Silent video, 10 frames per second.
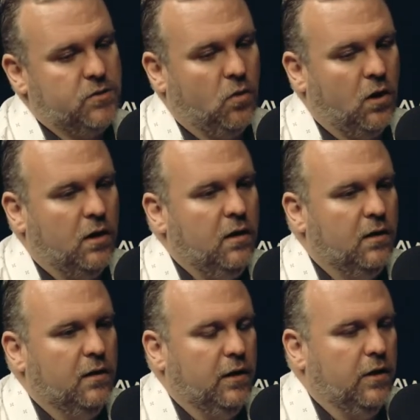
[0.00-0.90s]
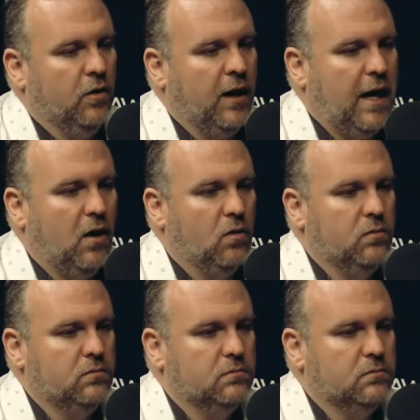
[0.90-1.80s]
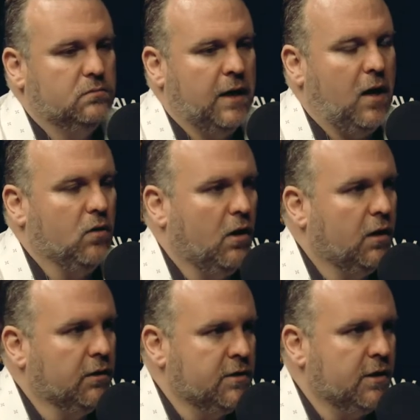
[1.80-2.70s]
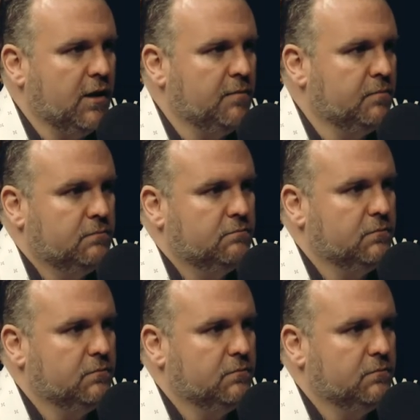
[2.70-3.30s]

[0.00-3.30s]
Or, you know, how how long until I'm